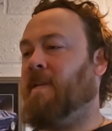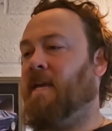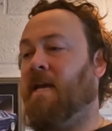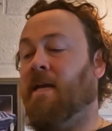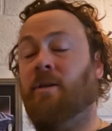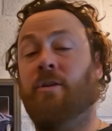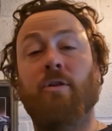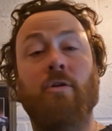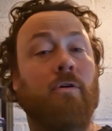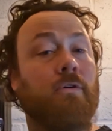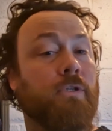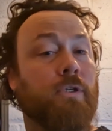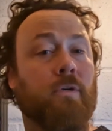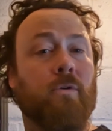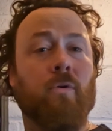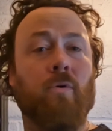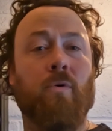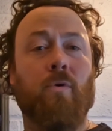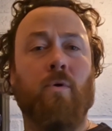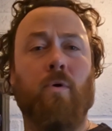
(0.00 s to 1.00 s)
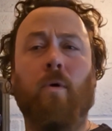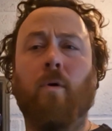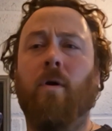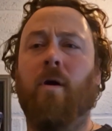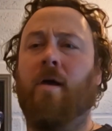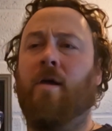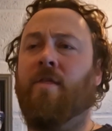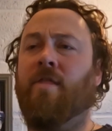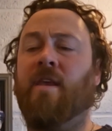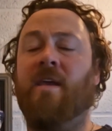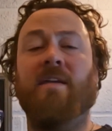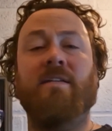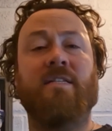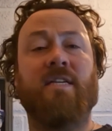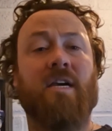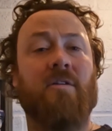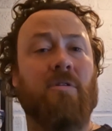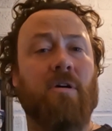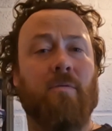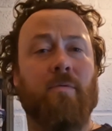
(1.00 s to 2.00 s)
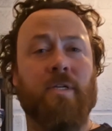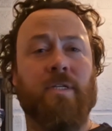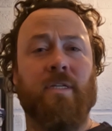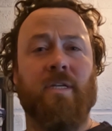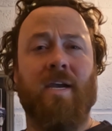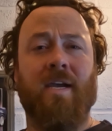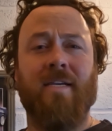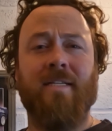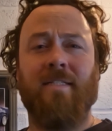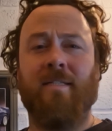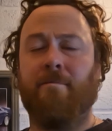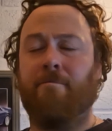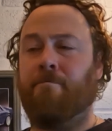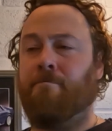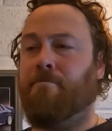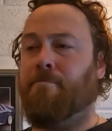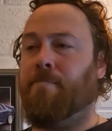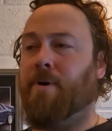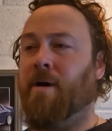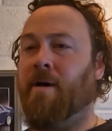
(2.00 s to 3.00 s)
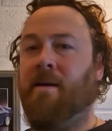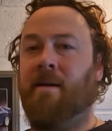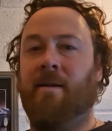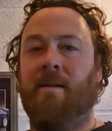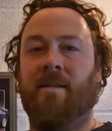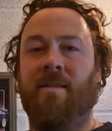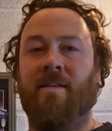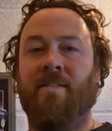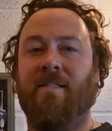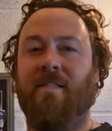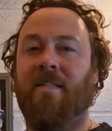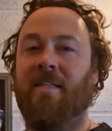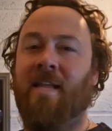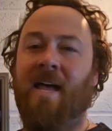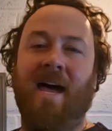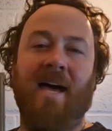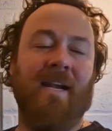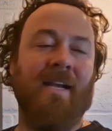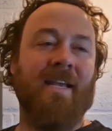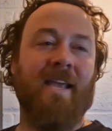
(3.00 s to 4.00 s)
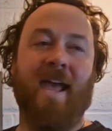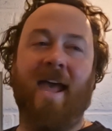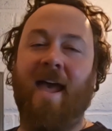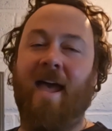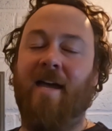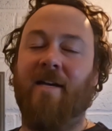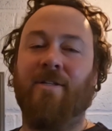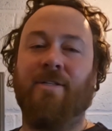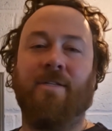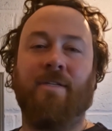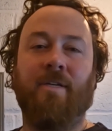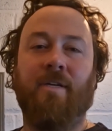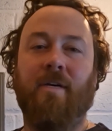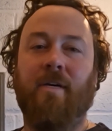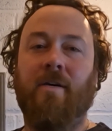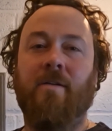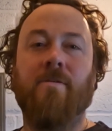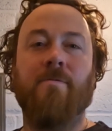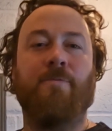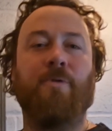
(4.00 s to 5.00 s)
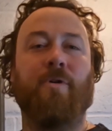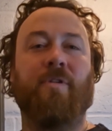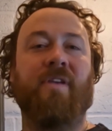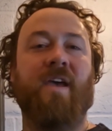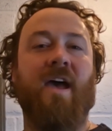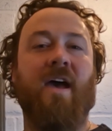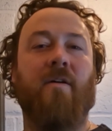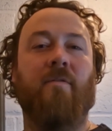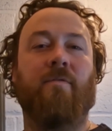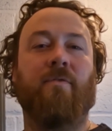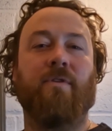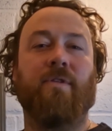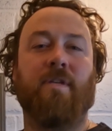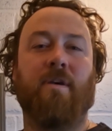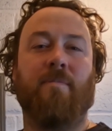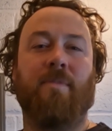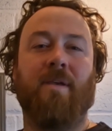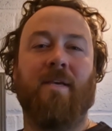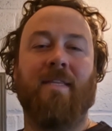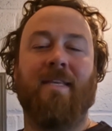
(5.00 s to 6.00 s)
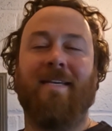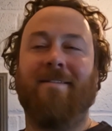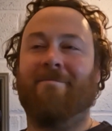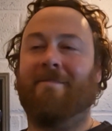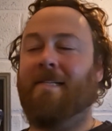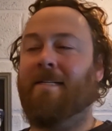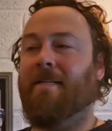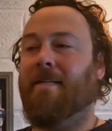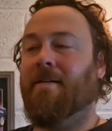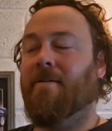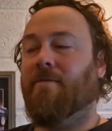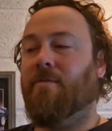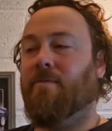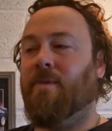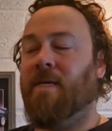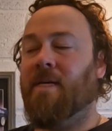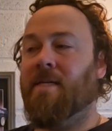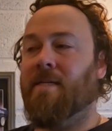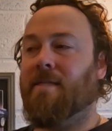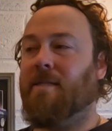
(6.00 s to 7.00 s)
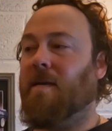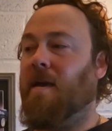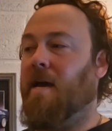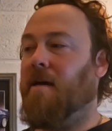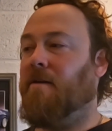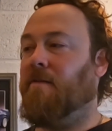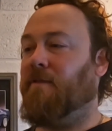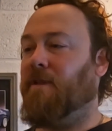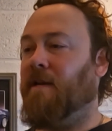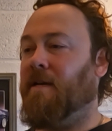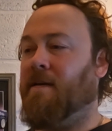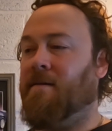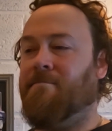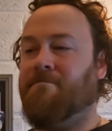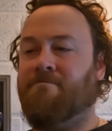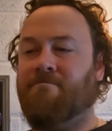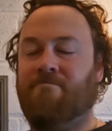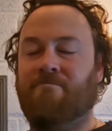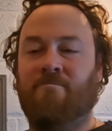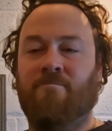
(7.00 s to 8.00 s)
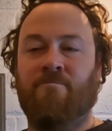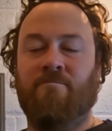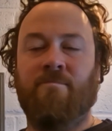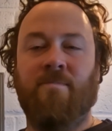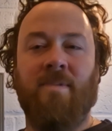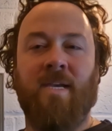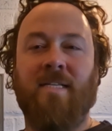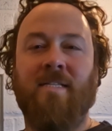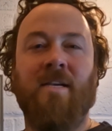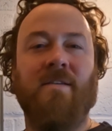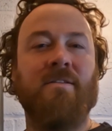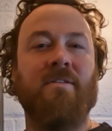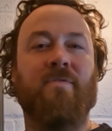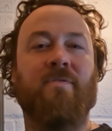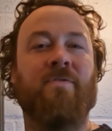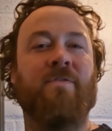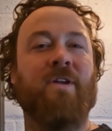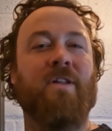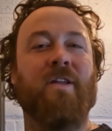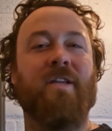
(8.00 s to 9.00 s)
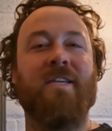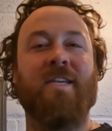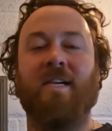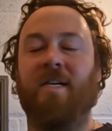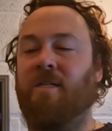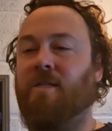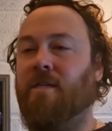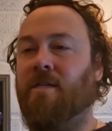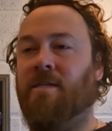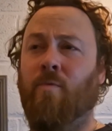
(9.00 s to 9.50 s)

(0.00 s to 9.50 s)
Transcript: It looks cool. The interior was nice, but there's a lot of cash to put down for something that, for me, is kind of like, it doesn't fill a niche.